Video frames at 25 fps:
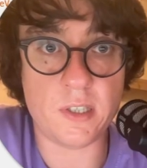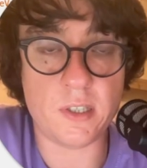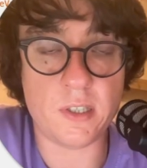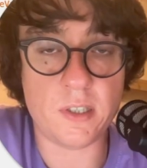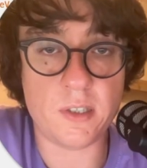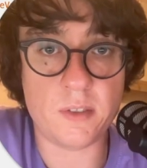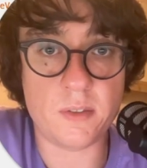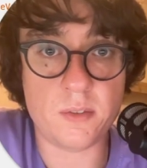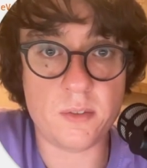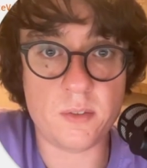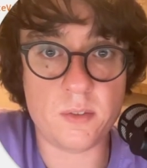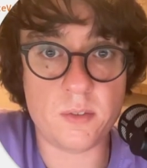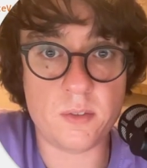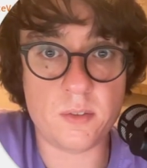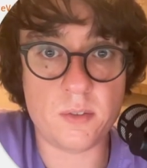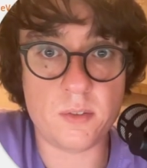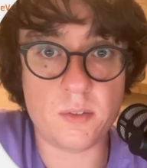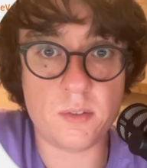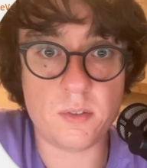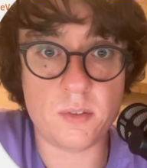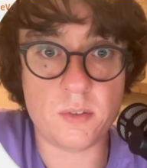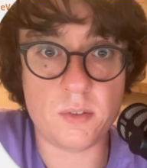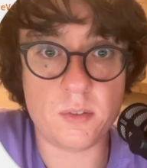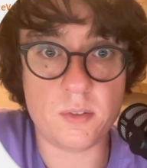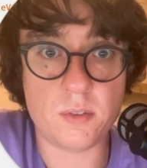And here
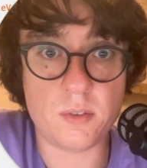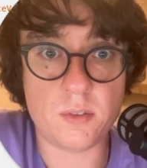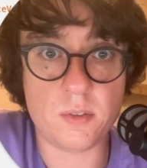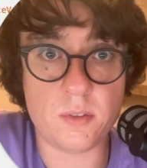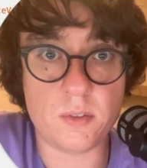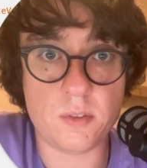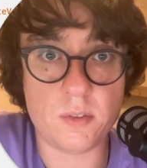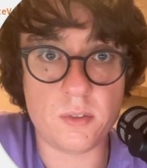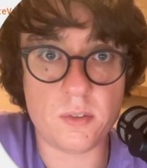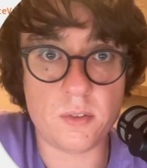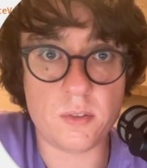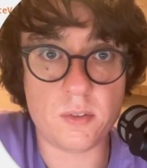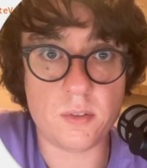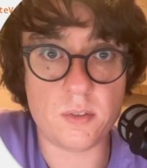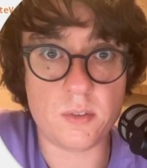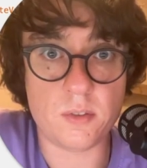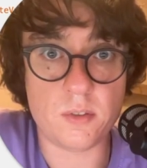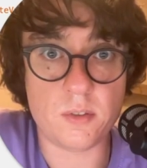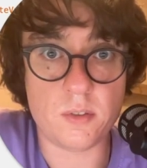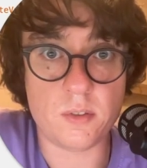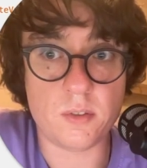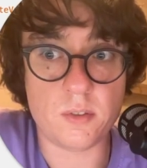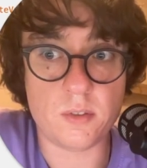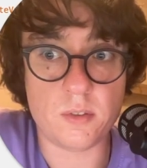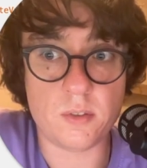we need to
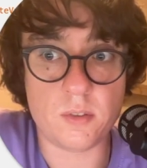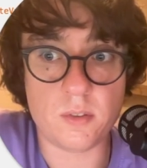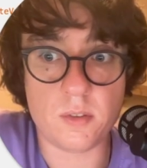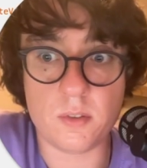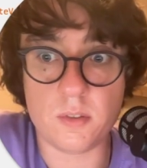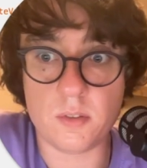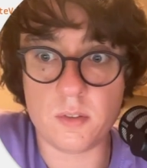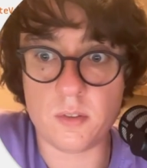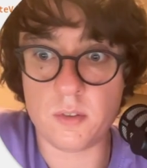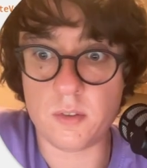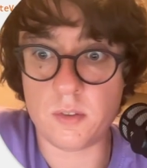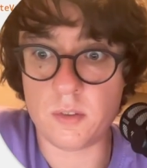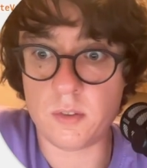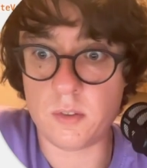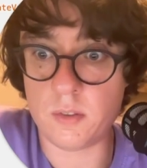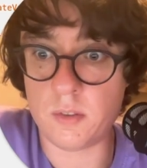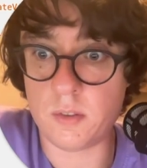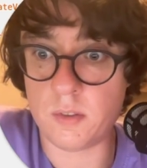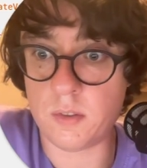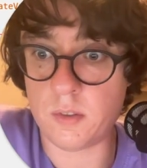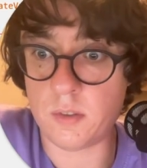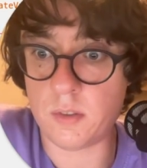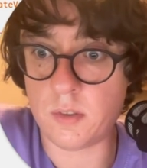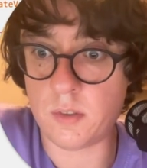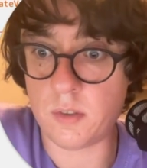somehow
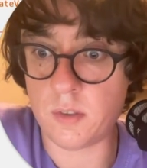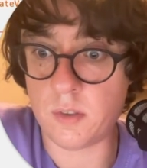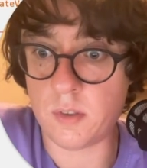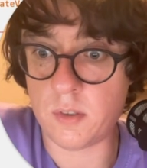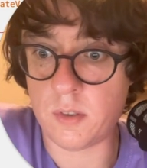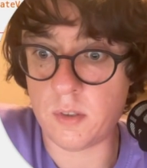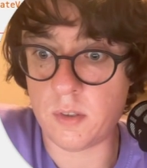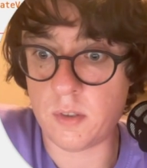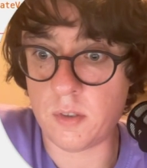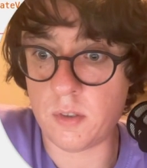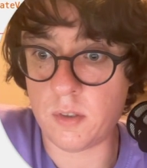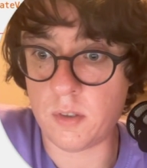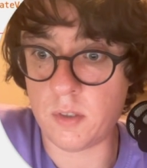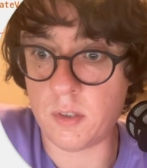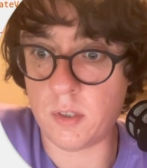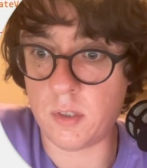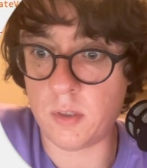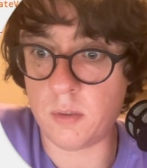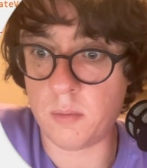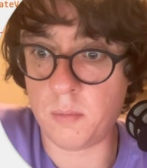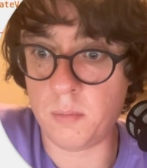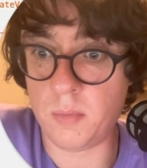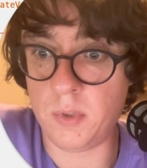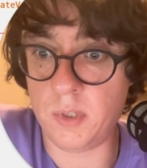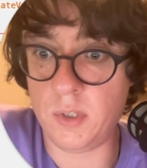manage to move this
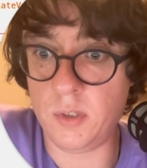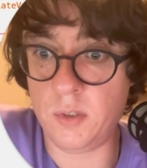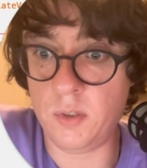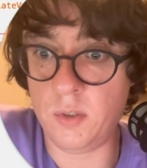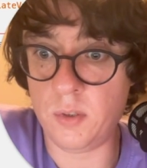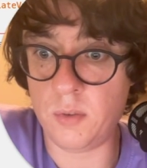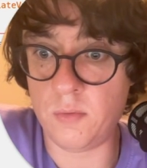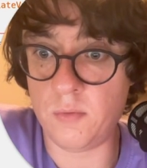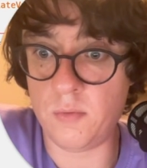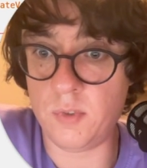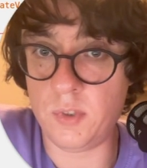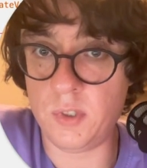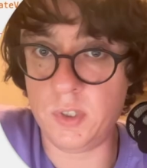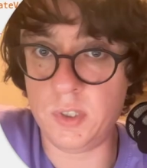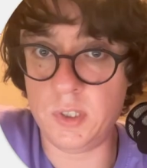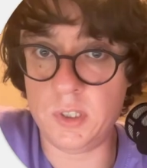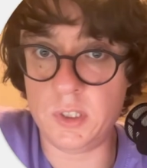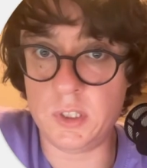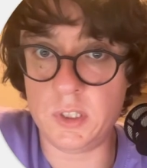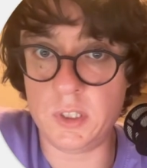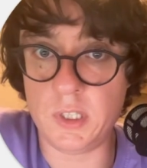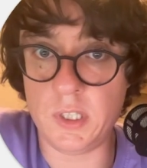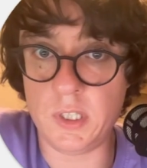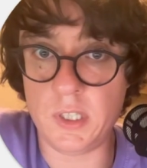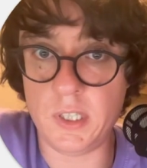line above all
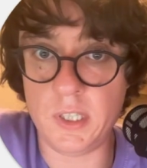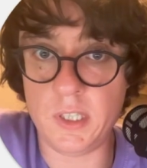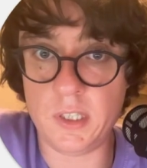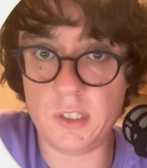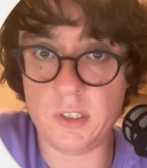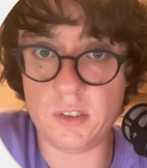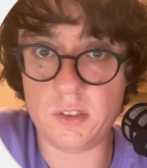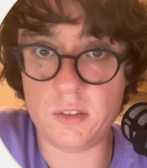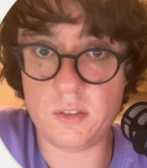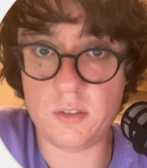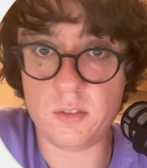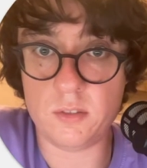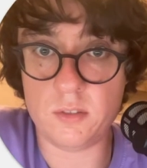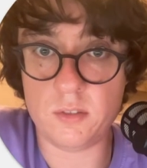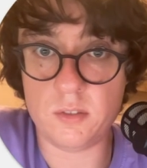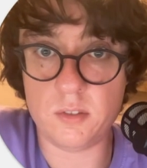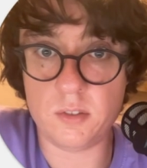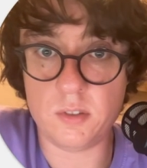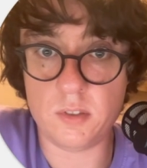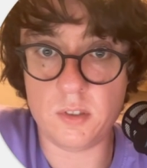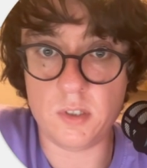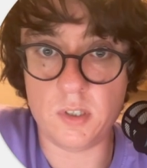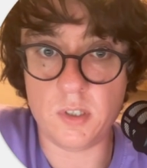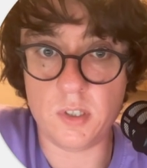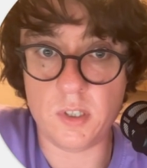others and make
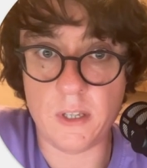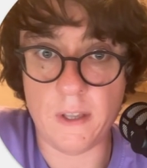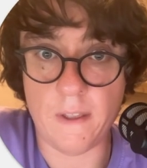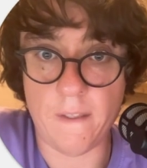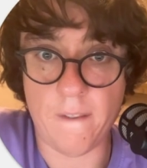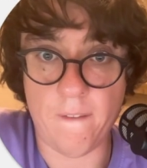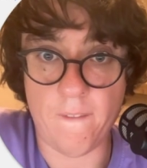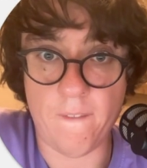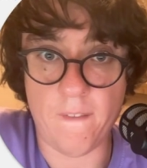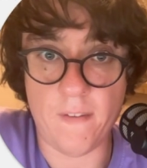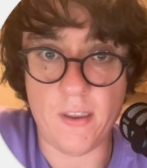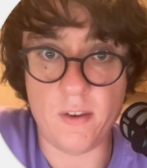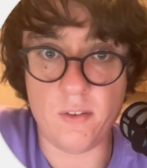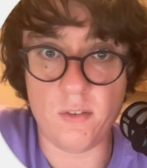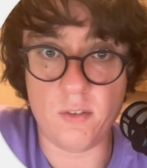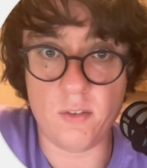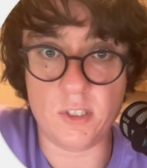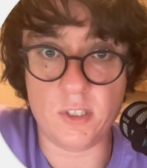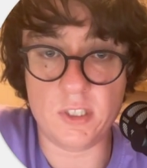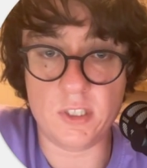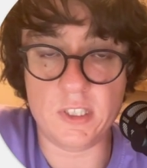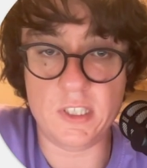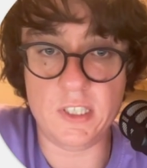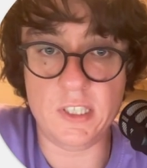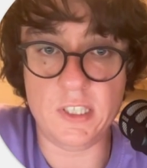ESLint tackle it.
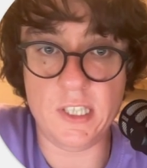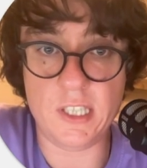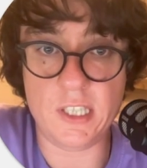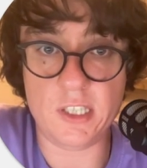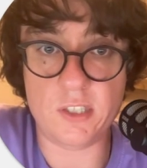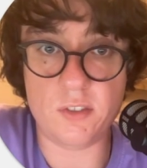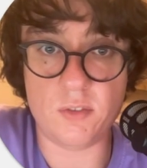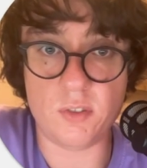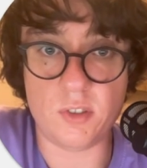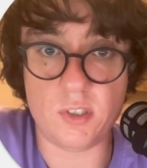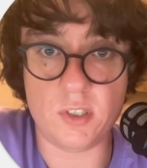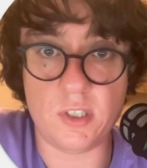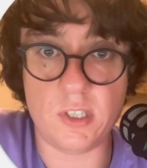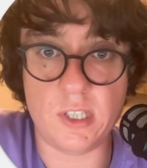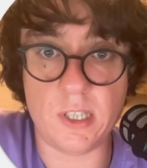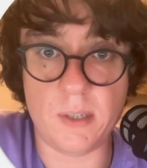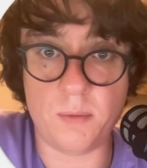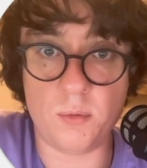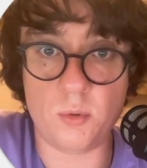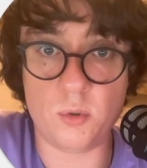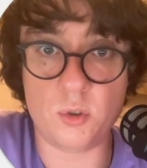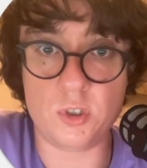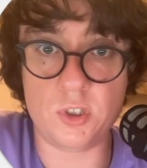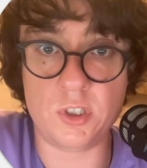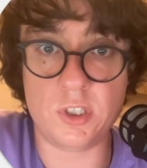Done.
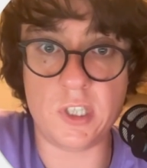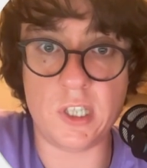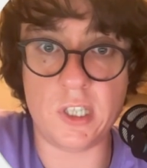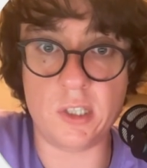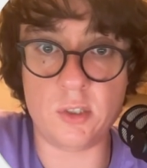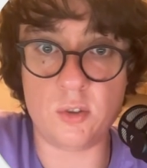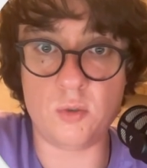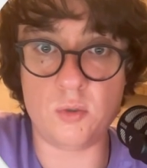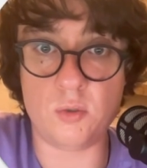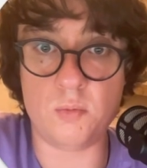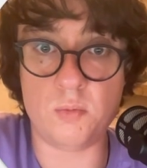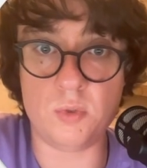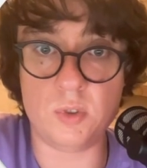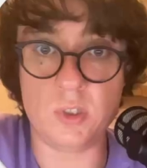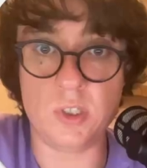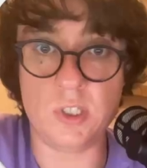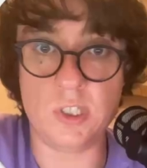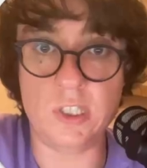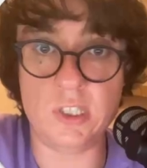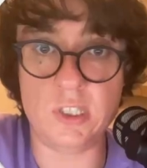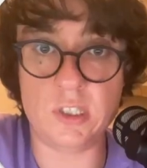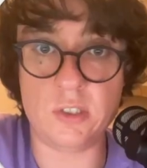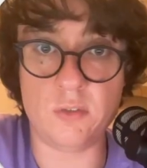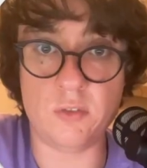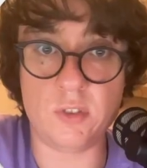
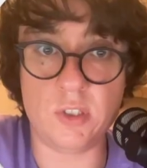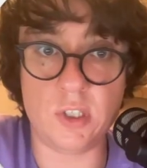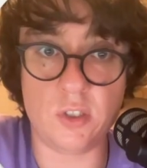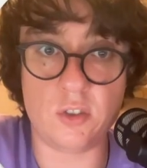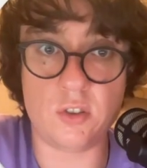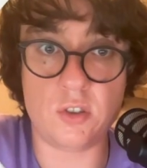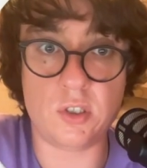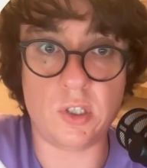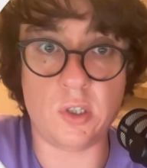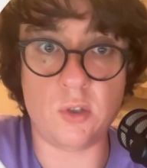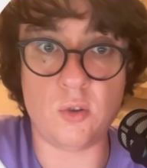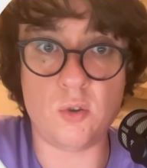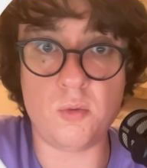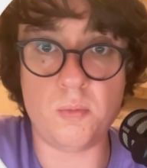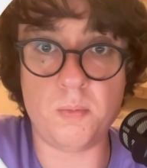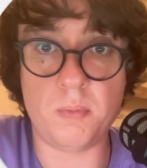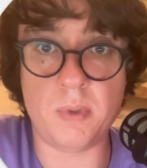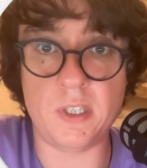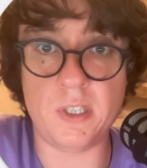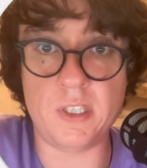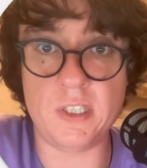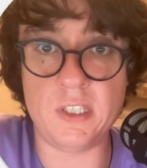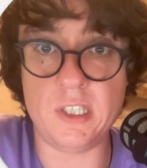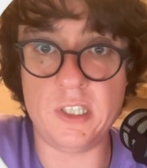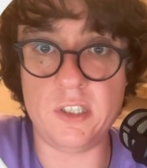Save here we caught the
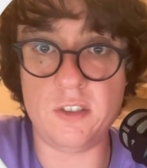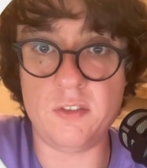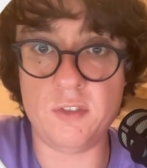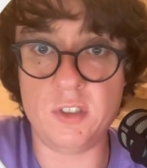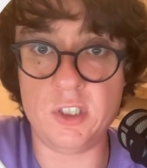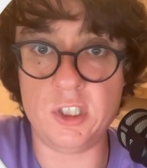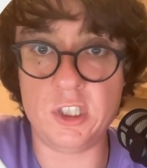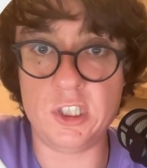culprit.